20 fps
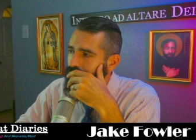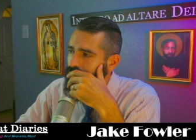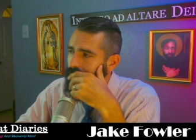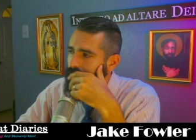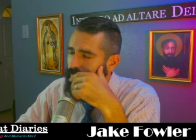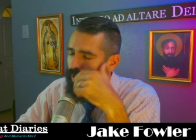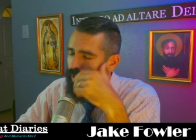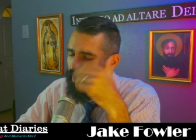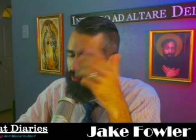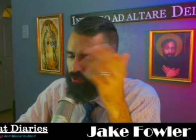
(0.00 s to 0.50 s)

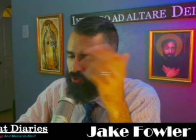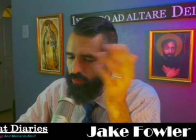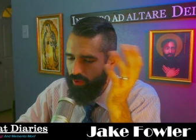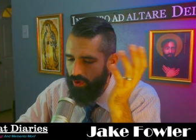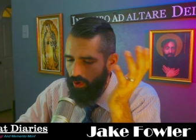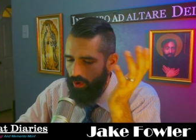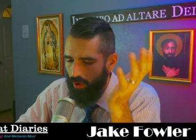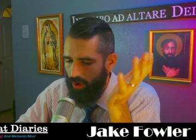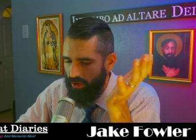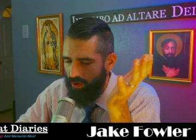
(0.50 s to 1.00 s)
Basil
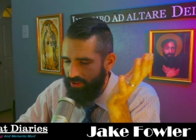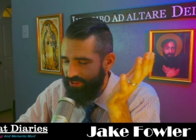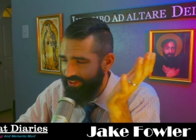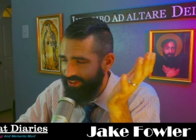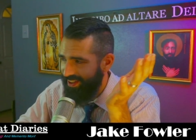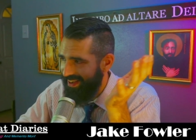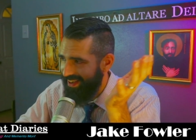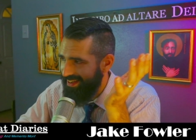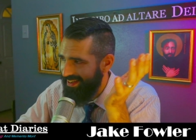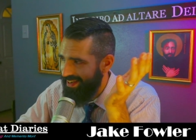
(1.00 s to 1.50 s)
recalls
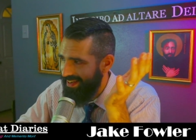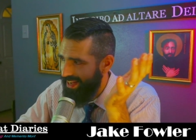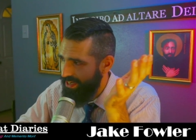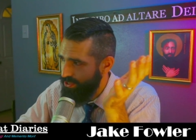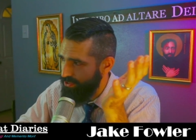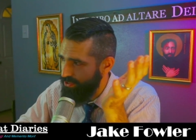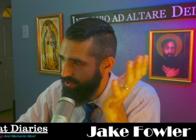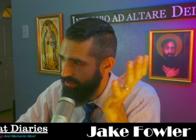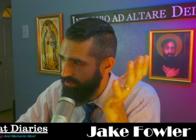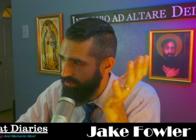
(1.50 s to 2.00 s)

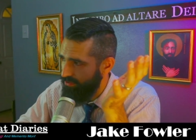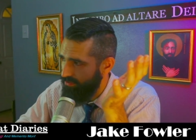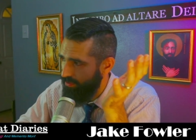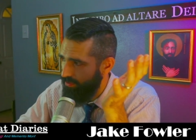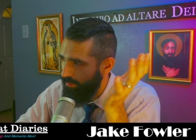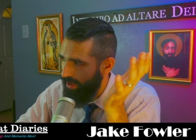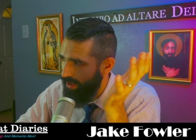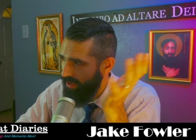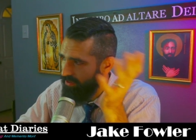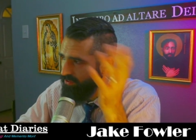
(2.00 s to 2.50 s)
Ignatius from
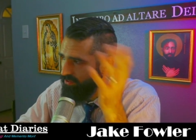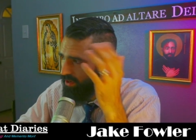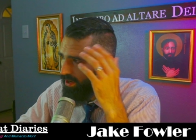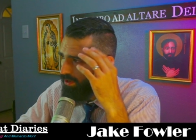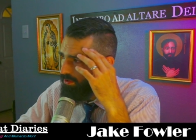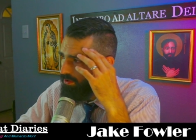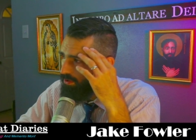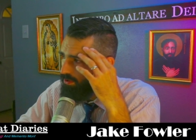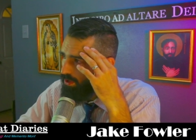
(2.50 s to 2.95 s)
exile